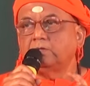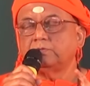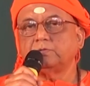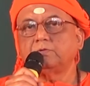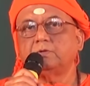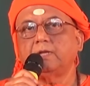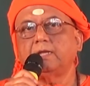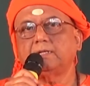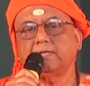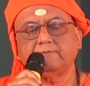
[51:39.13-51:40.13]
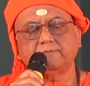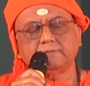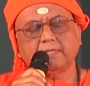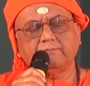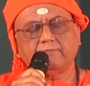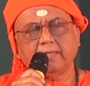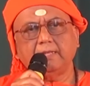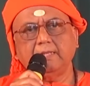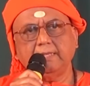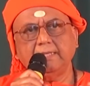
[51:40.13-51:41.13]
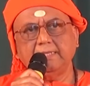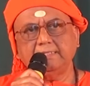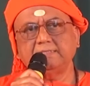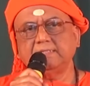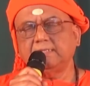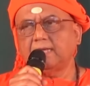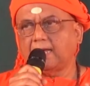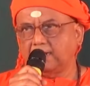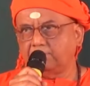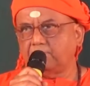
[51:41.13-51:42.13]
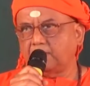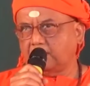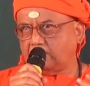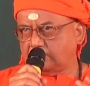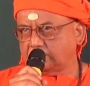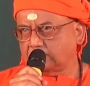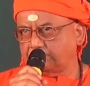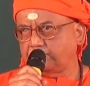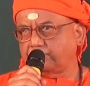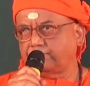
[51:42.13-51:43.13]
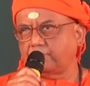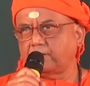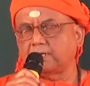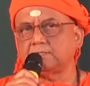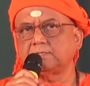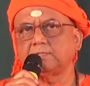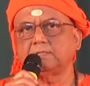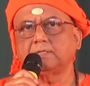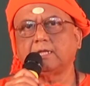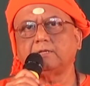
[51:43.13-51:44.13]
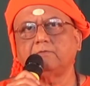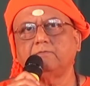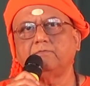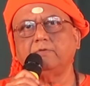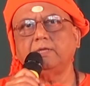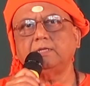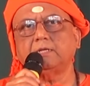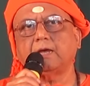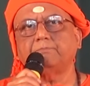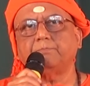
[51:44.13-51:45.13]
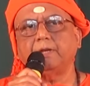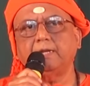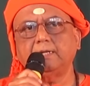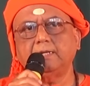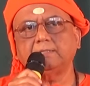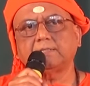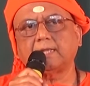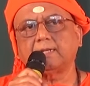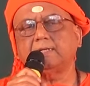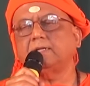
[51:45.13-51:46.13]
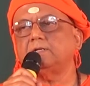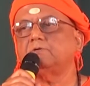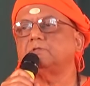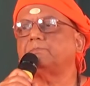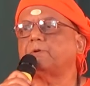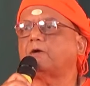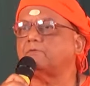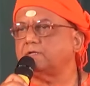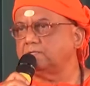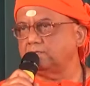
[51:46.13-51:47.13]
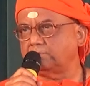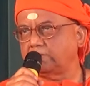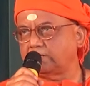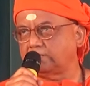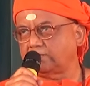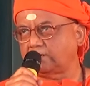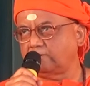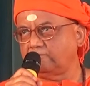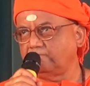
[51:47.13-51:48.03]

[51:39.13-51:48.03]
So it gives a very easy alambana or support for us, that we completely surrender to the power in the mantra.